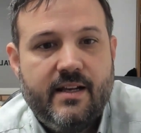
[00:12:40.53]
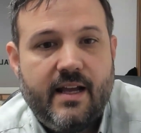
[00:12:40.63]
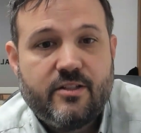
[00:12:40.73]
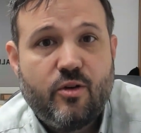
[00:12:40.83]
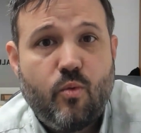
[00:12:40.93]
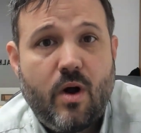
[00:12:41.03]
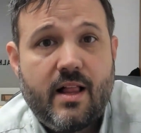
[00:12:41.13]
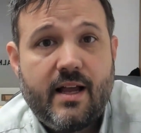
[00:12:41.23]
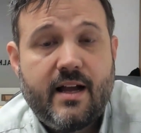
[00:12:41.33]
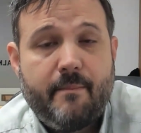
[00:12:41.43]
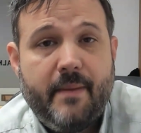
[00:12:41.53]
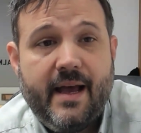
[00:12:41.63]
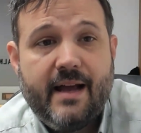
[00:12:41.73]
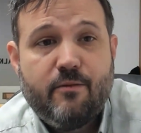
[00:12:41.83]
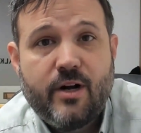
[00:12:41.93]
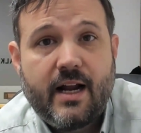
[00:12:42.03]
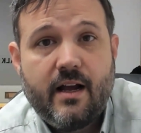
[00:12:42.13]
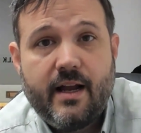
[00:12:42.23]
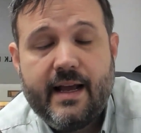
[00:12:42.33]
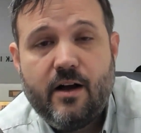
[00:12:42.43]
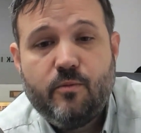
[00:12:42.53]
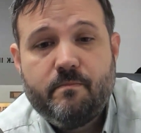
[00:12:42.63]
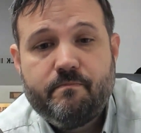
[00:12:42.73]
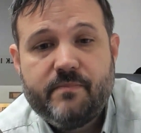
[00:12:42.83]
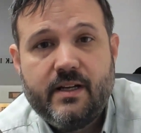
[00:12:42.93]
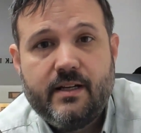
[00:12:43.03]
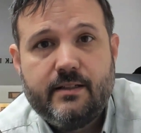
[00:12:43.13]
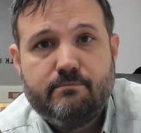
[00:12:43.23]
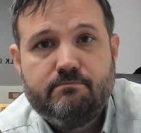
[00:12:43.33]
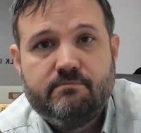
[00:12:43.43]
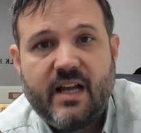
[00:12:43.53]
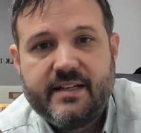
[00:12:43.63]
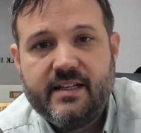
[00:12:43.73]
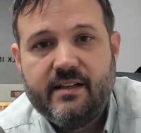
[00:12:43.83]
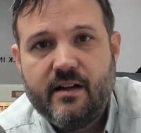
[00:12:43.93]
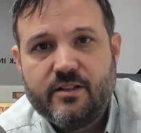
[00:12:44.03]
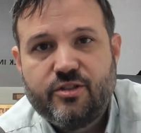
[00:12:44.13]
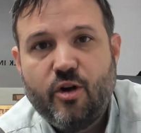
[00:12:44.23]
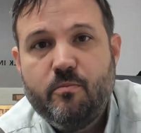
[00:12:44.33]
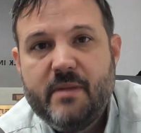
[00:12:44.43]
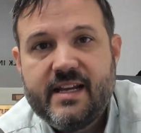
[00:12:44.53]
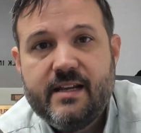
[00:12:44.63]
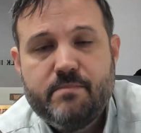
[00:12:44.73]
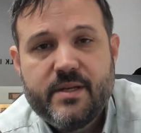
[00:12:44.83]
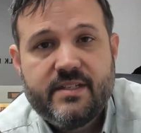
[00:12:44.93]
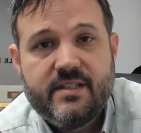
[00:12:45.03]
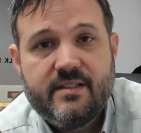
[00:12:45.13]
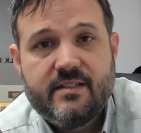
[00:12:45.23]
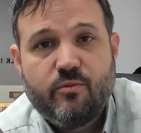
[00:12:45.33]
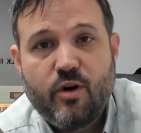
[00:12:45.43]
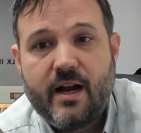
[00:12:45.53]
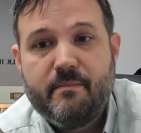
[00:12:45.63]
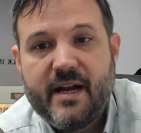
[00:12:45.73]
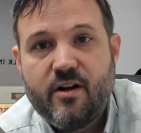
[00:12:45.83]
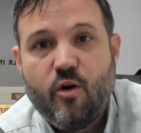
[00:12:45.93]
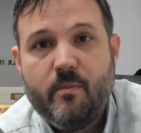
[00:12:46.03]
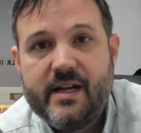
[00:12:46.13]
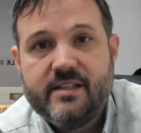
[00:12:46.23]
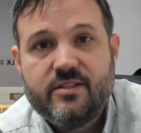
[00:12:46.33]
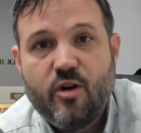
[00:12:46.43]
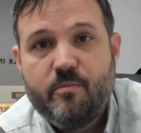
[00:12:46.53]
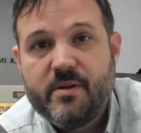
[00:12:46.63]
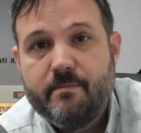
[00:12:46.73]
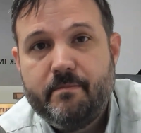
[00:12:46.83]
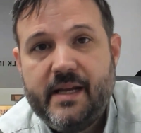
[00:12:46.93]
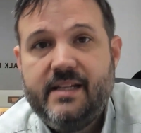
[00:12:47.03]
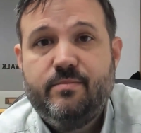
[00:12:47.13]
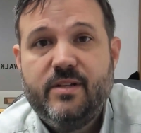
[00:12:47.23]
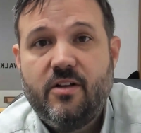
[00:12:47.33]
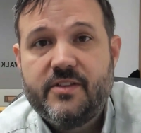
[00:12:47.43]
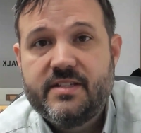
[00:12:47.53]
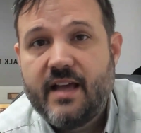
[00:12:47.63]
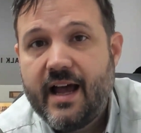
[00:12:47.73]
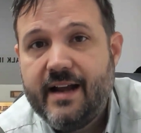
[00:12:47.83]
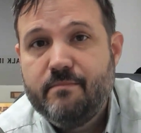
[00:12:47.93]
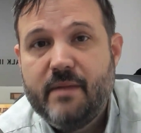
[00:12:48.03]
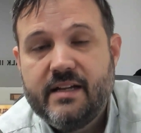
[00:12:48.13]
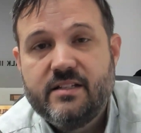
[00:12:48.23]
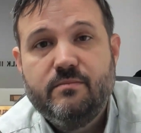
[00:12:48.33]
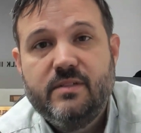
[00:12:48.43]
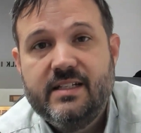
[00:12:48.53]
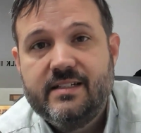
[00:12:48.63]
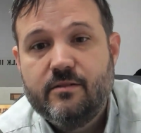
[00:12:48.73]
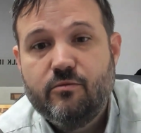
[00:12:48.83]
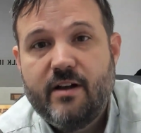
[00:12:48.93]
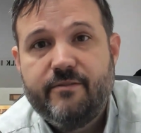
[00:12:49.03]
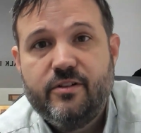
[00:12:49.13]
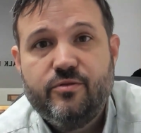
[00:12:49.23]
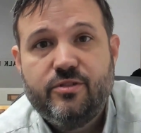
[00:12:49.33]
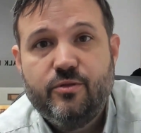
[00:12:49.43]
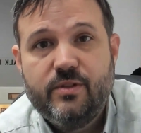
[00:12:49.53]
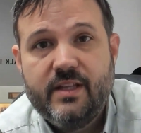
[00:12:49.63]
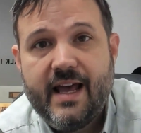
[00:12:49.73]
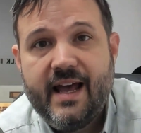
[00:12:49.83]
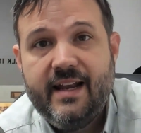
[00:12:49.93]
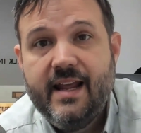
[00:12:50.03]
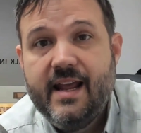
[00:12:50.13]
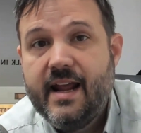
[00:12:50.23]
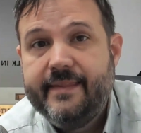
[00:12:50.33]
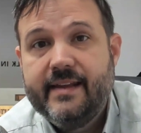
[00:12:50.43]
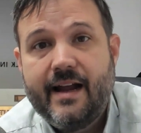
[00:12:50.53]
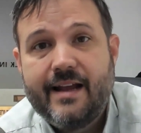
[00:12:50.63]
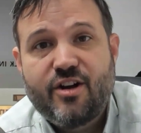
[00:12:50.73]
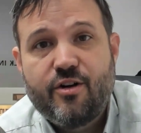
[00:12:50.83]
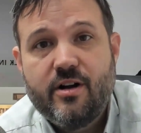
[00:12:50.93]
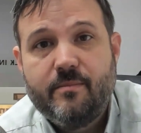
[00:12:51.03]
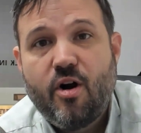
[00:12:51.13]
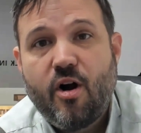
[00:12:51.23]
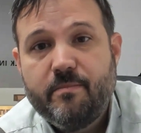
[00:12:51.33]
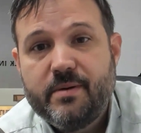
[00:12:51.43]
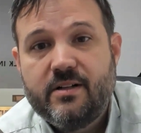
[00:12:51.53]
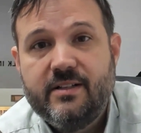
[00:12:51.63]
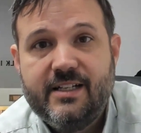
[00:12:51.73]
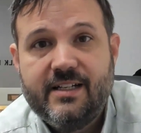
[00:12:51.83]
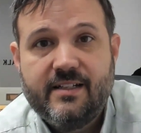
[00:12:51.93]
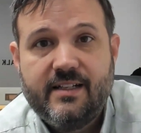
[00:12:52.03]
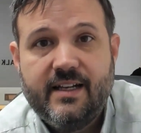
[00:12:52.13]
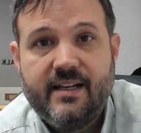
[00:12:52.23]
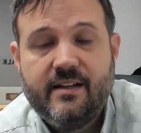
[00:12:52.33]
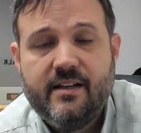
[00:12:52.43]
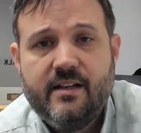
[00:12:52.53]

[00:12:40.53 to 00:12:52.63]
And so while I got back, when I got out, I did a soap making business where I made homemade soap in the basement on the side, made some decent revenues doing that. And then I started up carpet cleaning again.